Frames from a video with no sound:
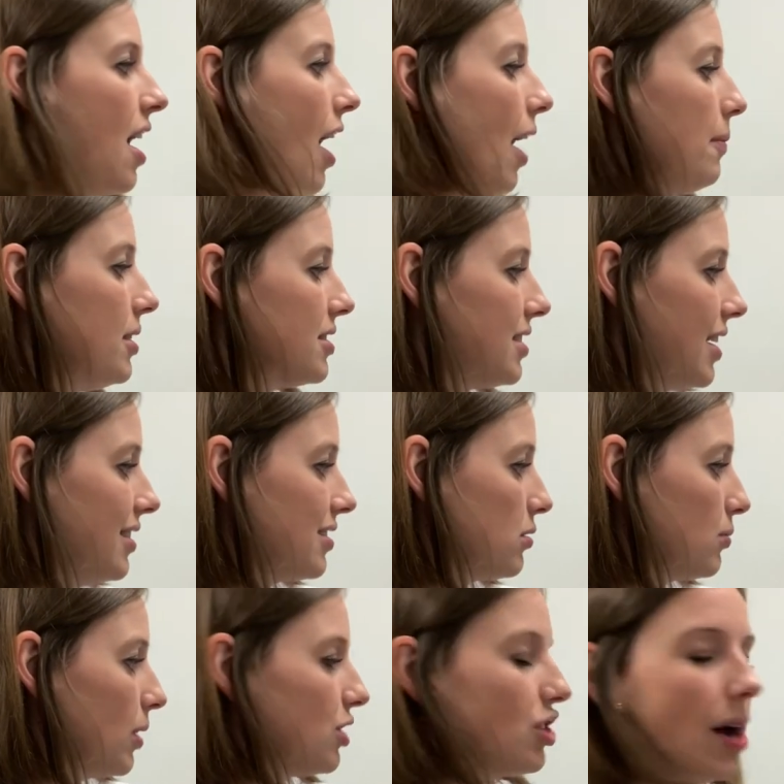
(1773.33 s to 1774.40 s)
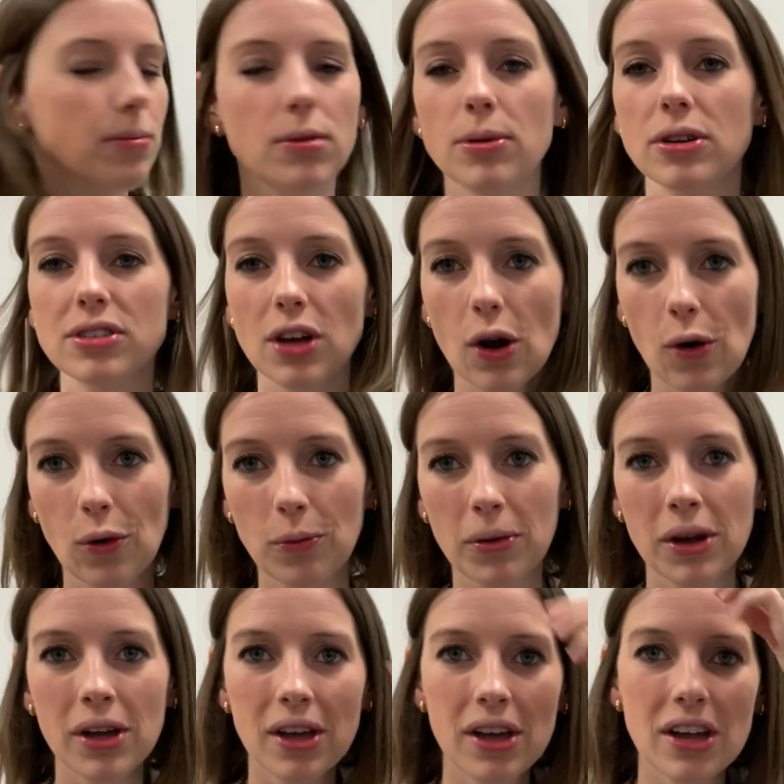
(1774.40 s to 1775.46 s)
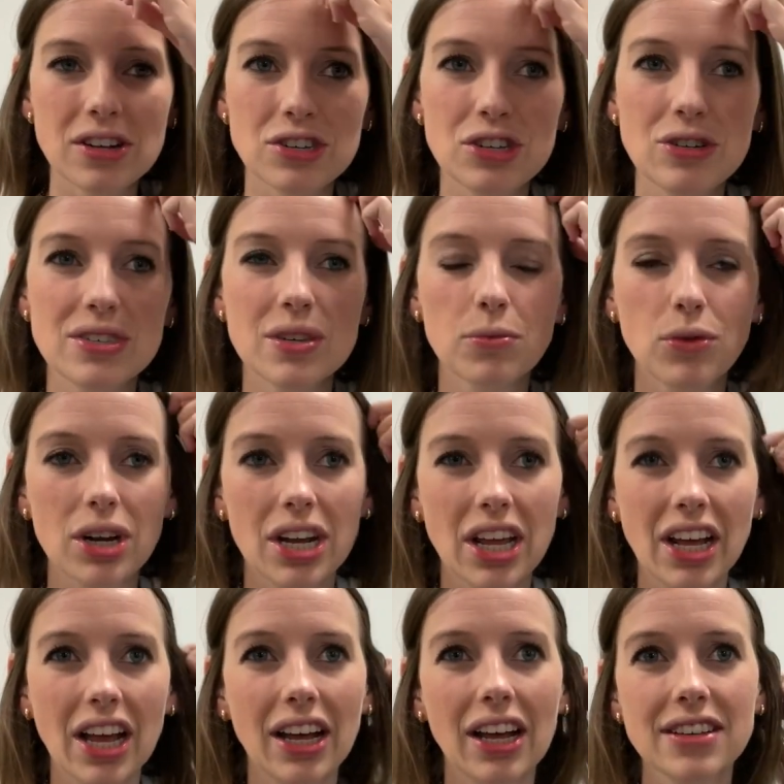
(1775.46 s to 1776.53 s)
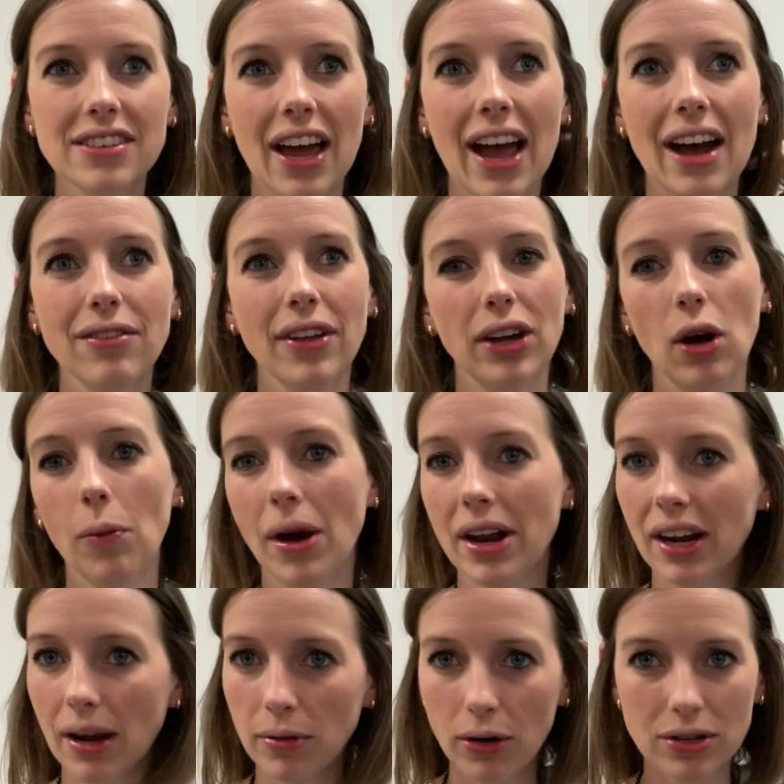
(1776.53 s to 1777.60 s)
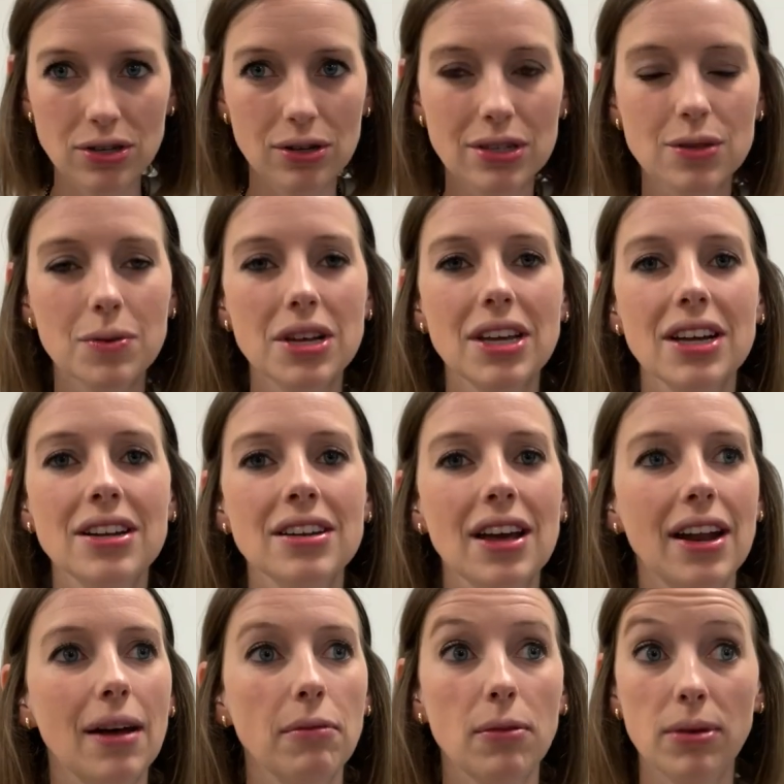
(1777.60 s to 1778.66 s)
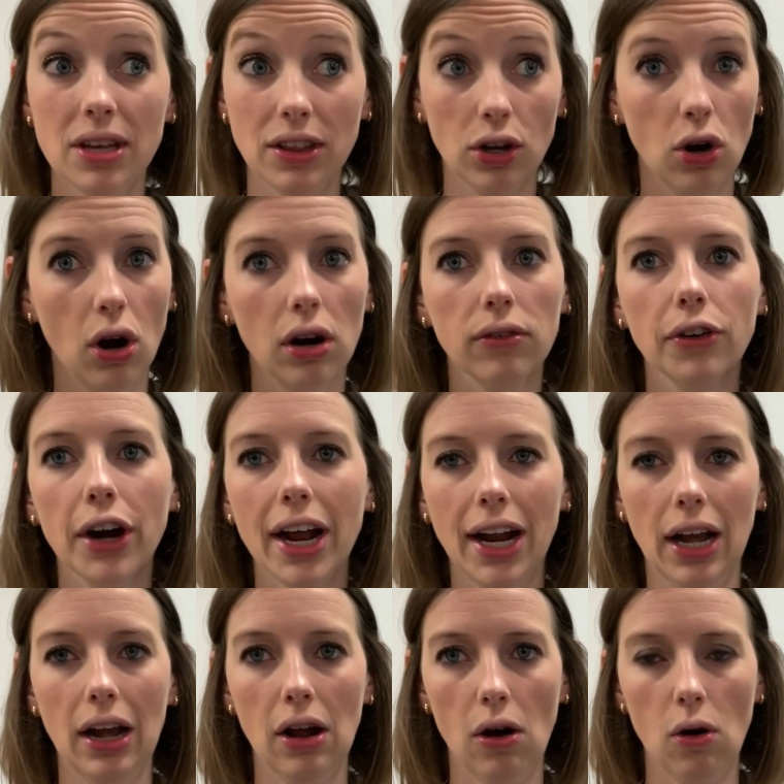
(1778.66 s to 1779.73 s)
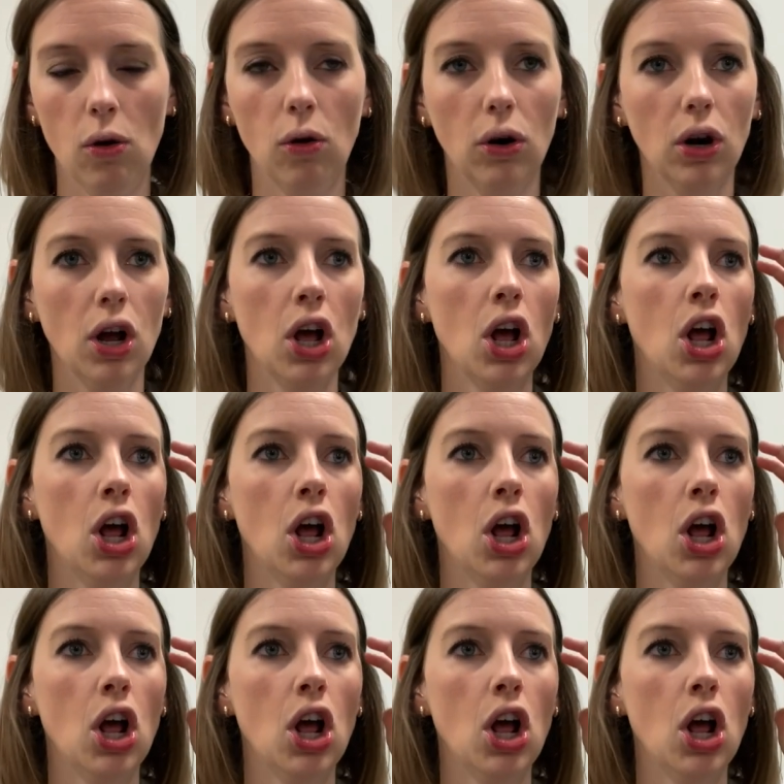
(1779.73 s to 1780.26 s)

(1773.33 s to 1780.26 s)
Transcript: I'm gonna take some of my chapter books home to do some reading because I have like a wedding I'm going to this weekend and I'm gonna be in the car for a long,